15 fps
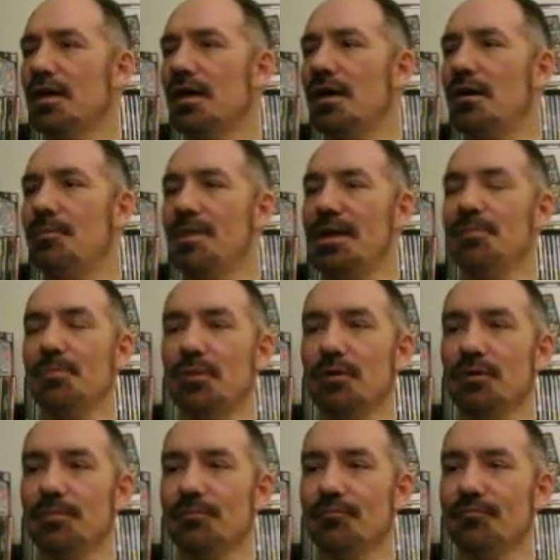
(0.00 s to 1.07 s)
A
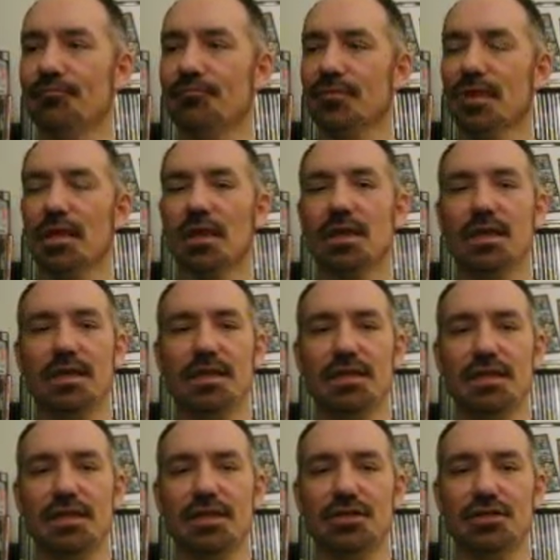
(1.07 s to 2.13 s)
meeple in the
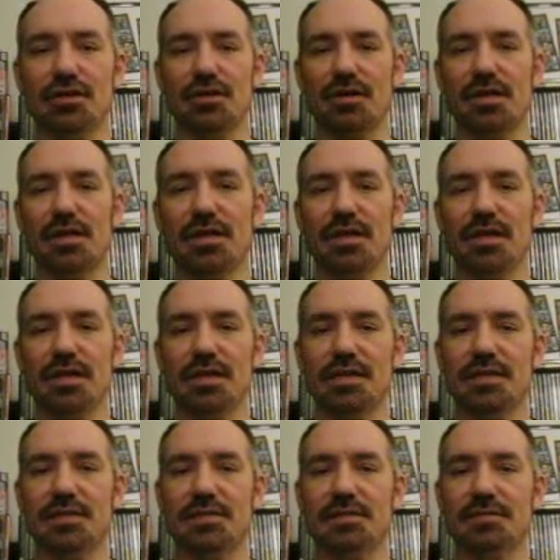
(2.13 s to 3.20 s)
dictionary
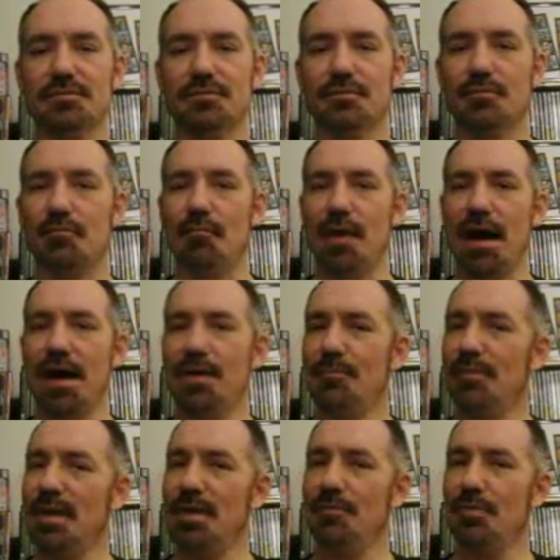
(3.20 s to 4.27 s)
is my
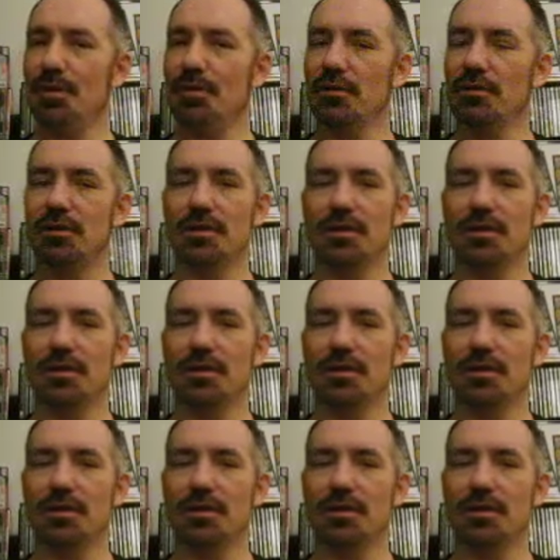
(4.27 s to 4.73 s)
people.